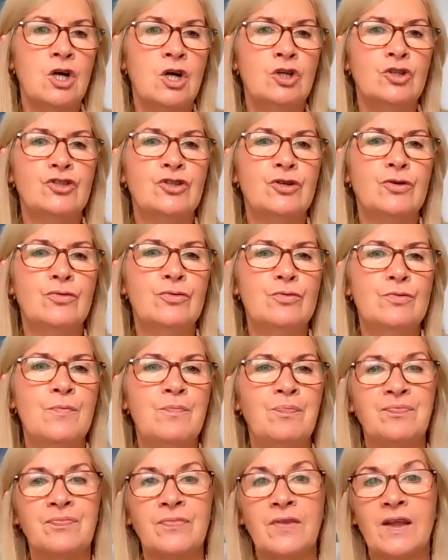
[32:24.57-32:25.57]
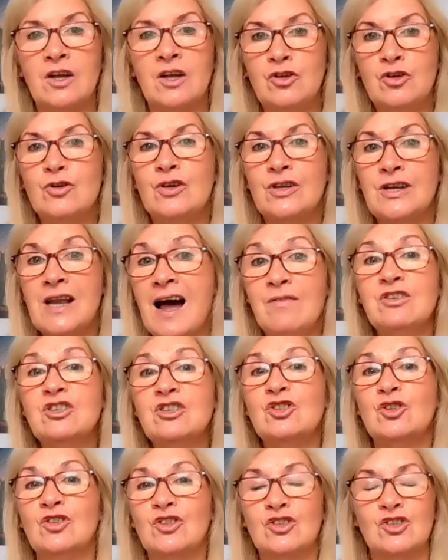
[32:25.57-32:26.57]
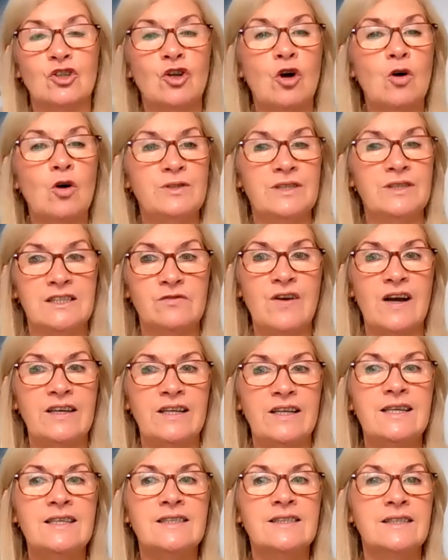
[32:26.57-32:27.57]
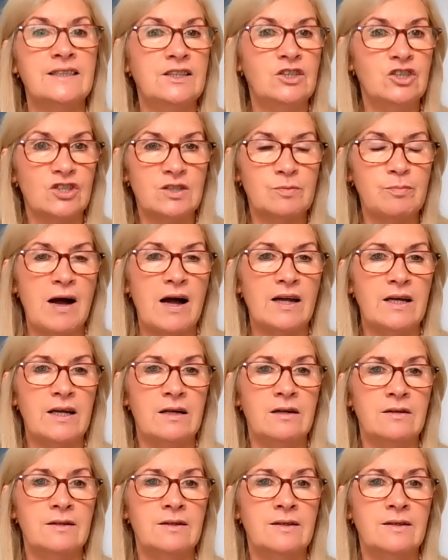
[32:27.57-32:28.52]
So you can have a short synopsis very easily just by